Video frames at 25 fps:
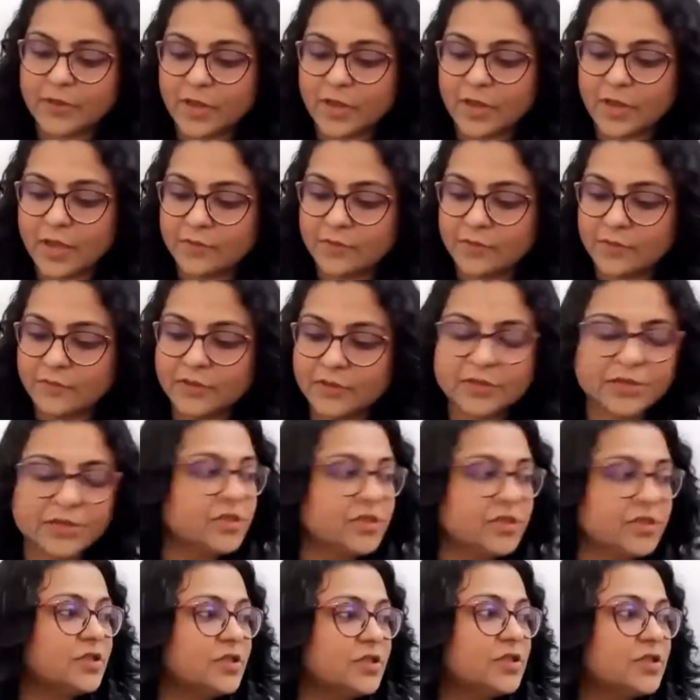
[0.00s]
I will
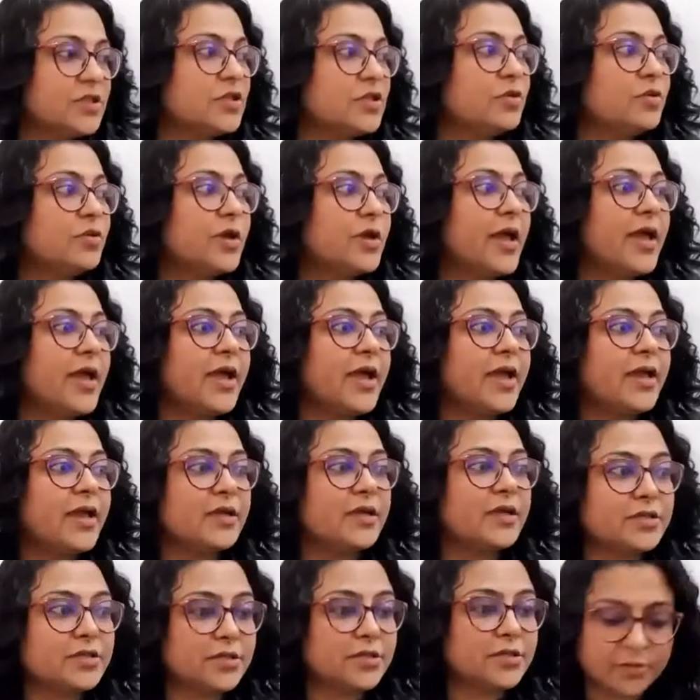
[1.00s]
just look
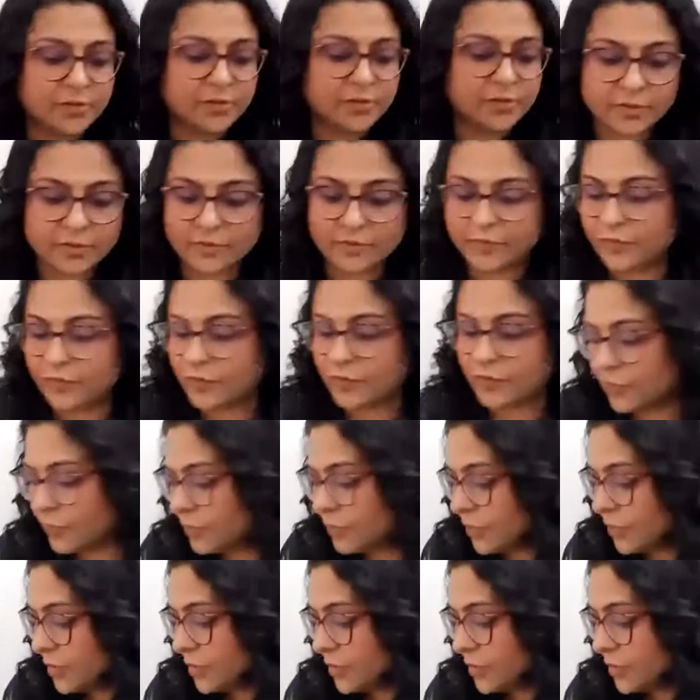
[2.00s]
at the phone,